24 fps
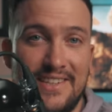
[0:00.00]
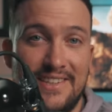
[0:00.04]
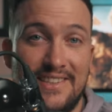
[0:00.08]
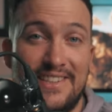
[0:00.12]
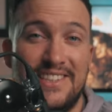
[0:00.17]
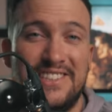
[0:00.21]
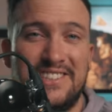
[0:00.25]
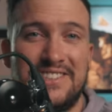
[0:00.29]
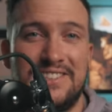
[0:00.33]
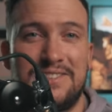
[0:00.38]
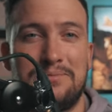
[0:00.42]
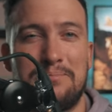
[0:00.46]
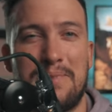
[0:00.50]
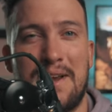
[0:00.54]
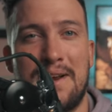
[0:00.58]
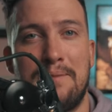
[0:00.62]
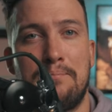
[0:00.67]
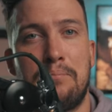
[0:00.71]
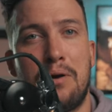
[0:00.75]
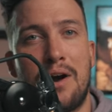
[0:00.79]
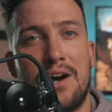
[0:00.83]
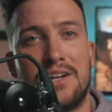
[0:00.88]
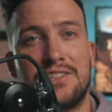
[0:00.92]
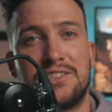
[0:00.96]
This is
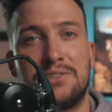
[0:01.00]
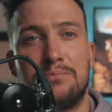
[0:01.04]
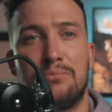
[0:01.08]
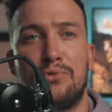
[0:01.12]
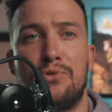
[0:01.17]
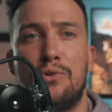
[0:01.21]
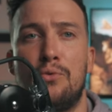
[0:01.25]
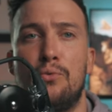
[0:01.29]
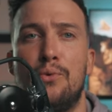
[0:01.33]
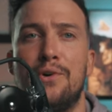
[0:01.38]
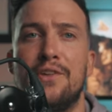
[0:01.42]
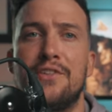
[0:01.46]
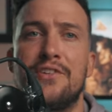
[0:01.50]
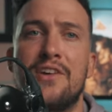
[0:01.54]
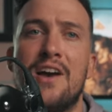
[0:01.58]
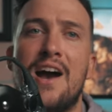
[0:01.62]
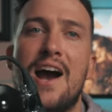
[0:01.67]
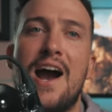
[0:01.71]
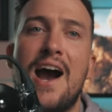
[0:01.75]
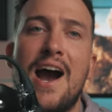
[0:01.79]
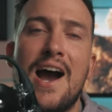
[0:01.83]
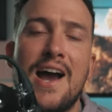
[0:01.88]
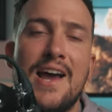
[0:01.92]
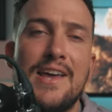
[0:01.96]
made possible with
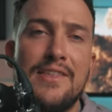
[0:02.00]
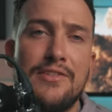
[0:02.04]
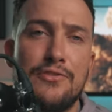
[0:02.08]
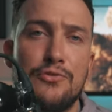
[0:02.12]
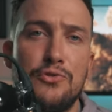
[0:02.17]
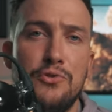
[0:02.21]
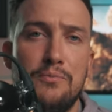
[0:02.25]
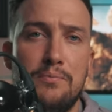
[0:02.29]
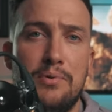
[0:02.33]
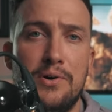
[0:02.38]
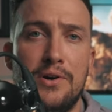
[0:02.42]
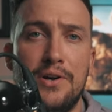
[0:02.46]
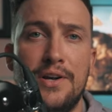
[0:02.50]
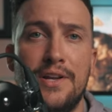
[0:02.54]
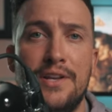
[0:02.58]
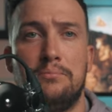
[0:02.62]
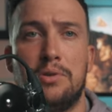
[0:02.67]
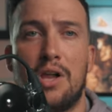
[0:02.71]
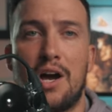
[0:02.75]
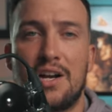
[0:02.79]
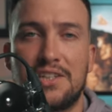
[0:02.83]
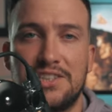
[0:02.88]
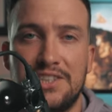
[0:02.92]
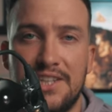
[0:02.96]
high throughput
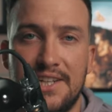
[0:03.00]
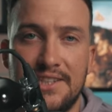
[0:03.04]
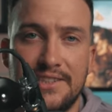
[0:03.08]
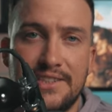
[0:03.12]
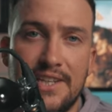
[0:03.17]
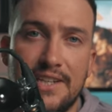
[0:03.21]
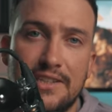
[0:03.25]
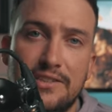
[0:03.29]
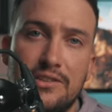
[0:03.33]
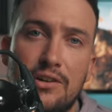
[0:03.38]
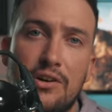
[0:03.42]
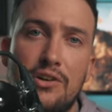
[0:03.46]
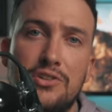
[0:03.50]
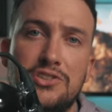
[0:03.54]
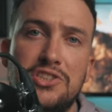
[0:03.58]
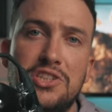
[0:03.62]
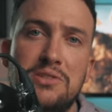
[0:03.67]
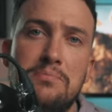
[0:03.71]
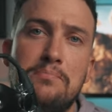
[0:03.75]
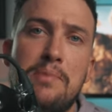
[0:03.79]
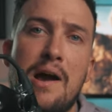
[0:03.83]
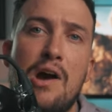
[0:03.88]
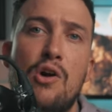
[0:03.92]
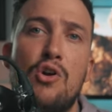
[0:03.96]
blockchain
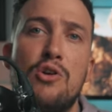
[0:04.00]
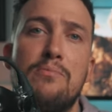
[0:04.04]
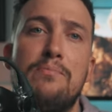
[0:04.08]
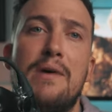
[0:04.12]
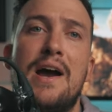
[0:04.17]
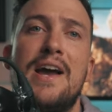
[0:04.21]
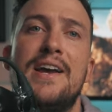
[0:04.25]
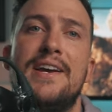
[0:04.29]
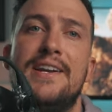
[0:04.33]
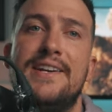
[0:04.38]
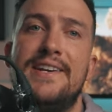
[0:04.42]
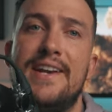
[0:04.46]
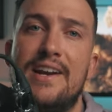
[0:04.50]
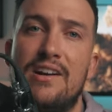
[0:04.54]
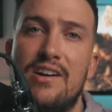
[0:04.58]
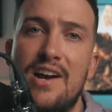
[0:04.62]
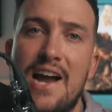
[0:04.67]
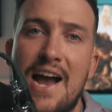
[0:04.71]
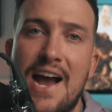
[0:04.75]
technology powered by Hedera